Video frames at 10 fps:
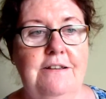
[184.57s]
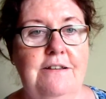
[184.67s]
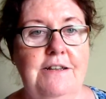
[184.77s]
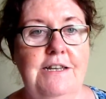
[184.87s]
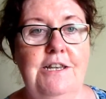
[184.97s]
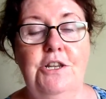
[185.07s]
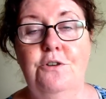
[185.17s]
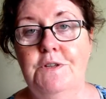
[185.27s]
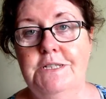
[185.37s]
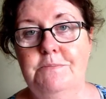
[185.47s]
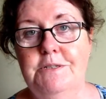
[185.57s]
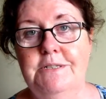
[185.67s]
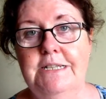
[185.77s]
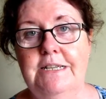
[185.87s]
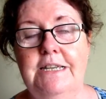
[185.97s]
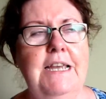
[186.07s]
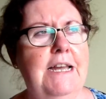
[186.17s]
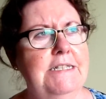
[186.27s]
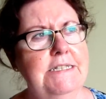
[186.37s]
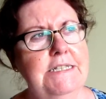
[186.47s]
I love his music. He
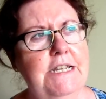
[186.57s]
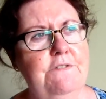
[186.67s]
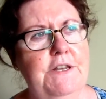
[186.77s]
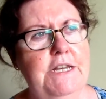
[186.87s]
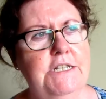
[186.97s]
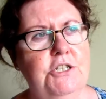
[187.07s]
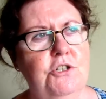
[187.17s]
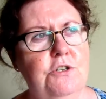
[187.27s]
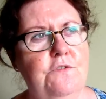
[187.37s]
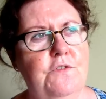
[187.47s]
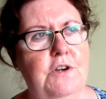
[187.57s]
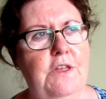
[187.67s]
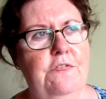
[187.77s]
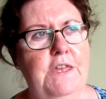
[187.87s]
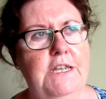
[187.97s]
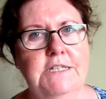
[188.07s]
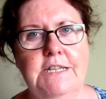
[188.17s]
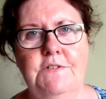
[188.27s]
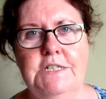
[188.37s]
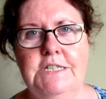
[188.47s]
hasn't given a tour for I think
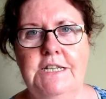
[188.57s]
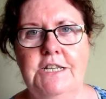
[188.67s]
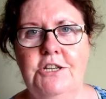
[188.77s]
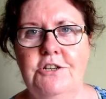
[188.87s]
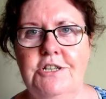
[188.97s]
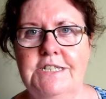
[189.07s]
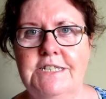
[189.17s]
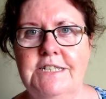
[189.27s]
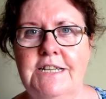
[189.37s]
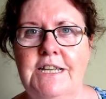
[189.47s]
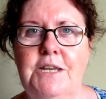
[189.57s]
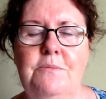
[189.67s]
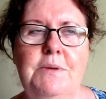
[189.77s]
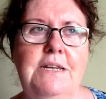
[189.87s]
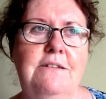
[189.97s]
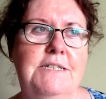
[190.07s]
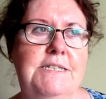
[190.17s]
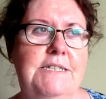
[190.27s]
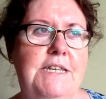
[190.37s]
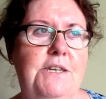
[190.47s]
17 years
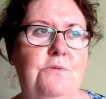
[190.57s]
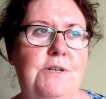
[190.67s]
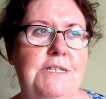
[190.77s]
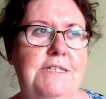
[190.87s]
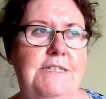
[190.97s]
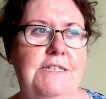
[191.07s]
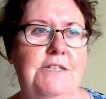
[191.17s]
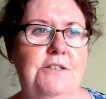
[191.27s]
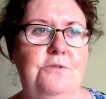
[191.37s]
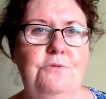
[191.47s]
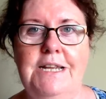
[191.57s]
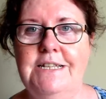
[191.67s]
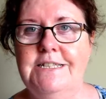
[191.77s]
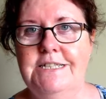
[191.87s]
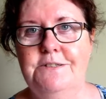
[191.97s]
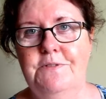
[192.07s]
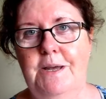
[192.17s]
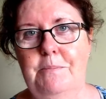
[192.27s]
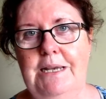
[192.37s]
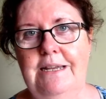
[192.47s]
because he wanted to raise his
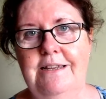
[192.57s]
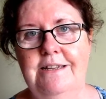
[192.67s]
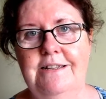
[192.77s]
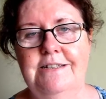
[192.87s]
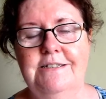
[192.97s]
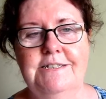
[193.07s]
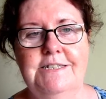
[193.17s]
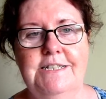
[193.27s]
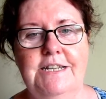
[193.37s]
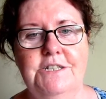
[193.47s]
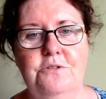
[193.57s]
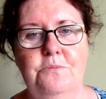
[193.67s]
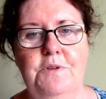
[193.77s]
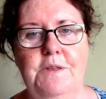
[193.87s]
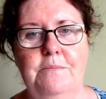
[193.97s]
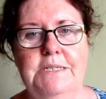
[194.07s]
family and stay at home with them.